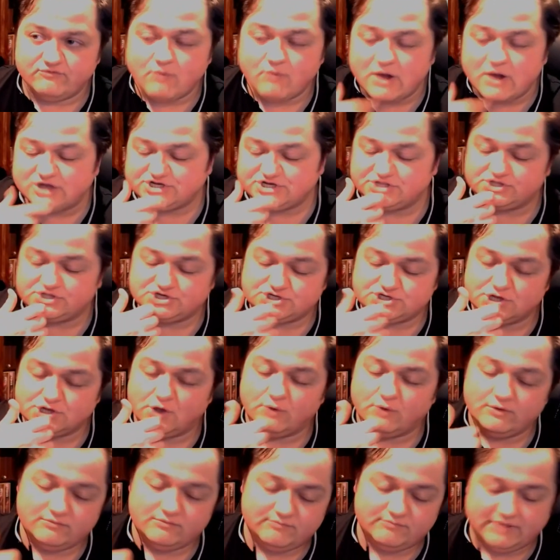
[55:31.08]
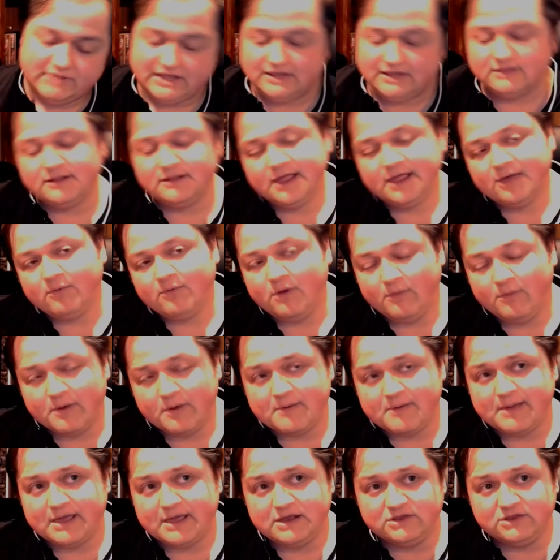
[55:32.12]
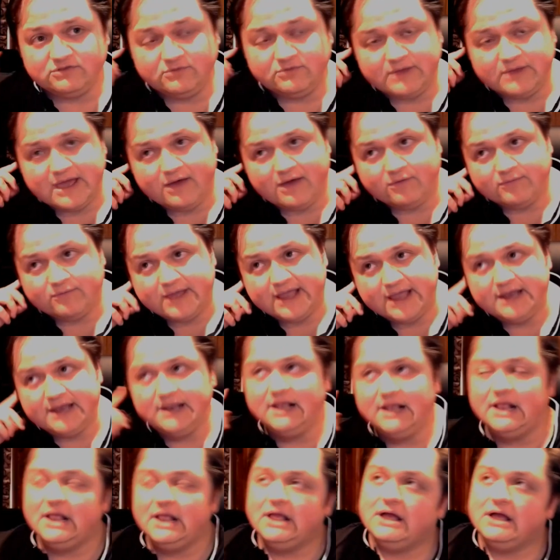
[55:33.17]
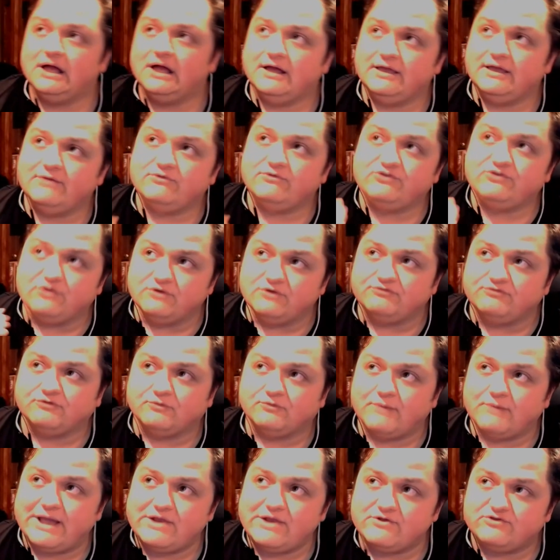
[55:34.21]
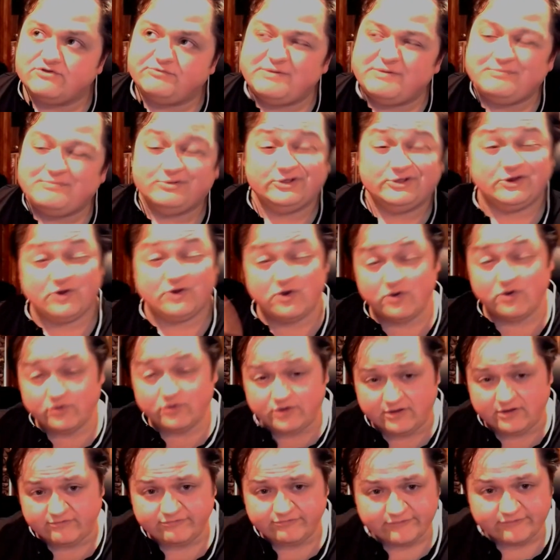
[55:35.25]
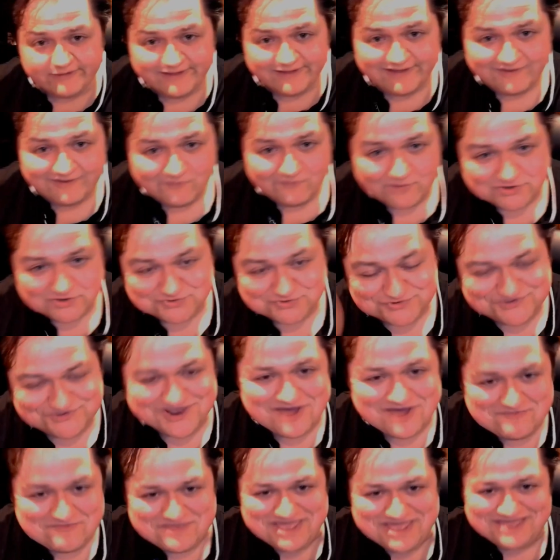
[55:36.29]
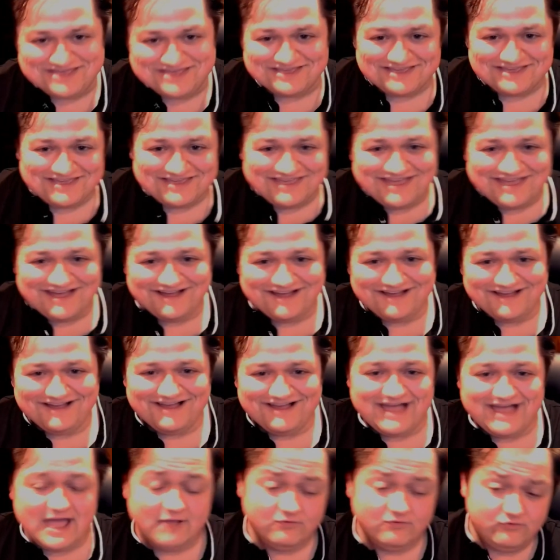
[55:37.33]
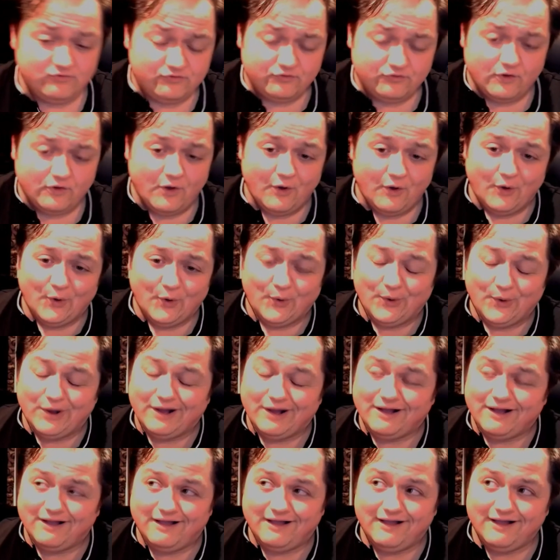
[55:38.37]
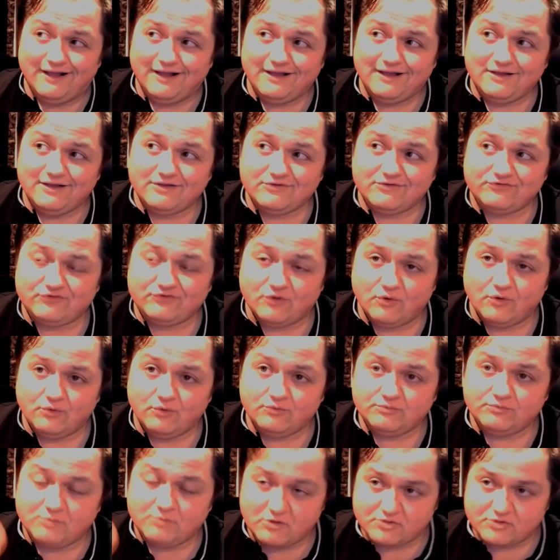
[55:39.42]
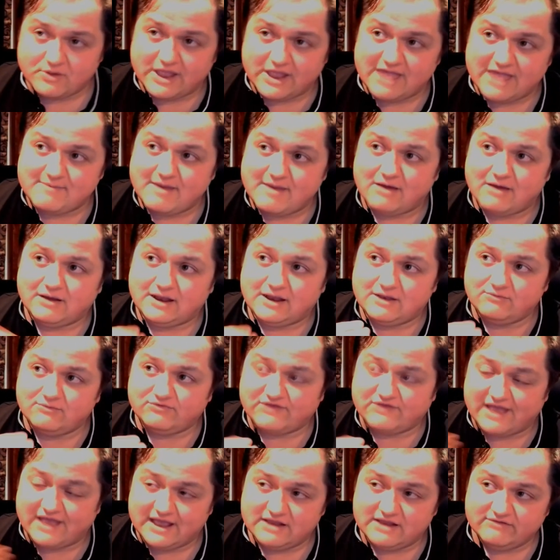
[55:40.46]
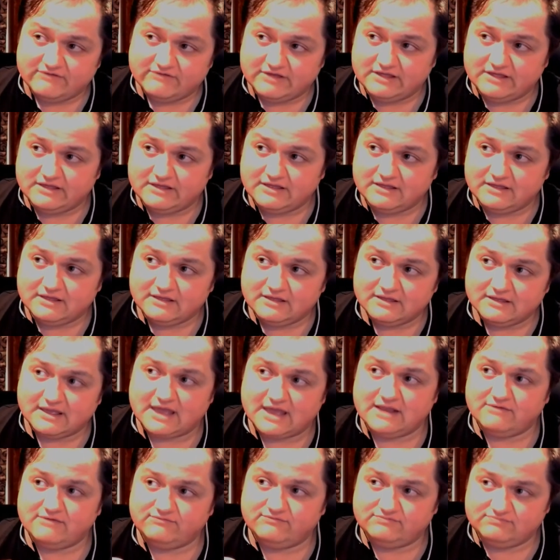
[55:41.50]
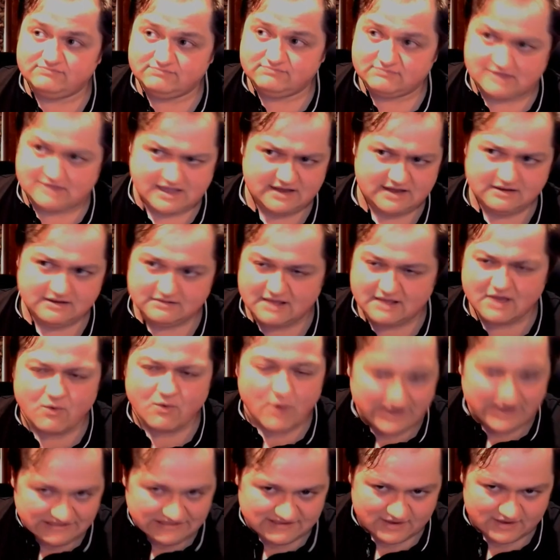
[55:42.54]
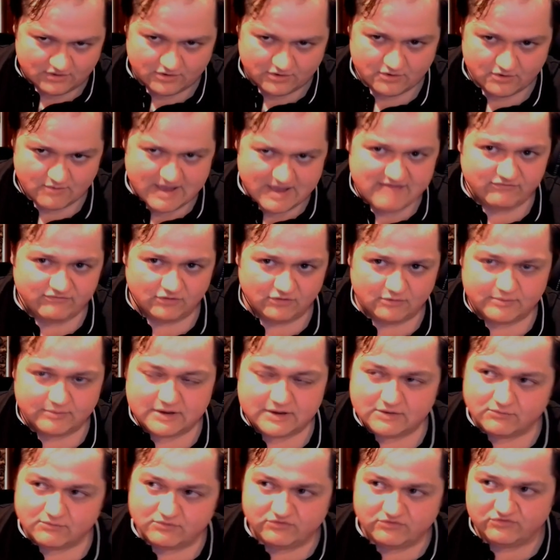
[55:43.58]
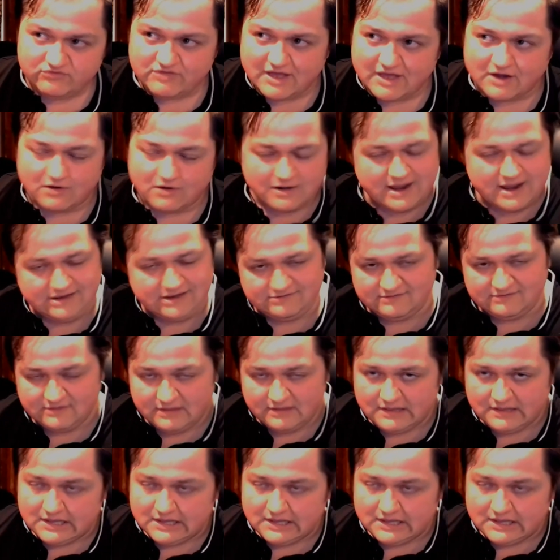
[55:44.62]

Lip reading: of watching the show and being like, well, what am I going to do now, right? It was good for writers people had heard of, which was not me. So book three came out, and it was kind of not quite dead on arrival, but it was not great.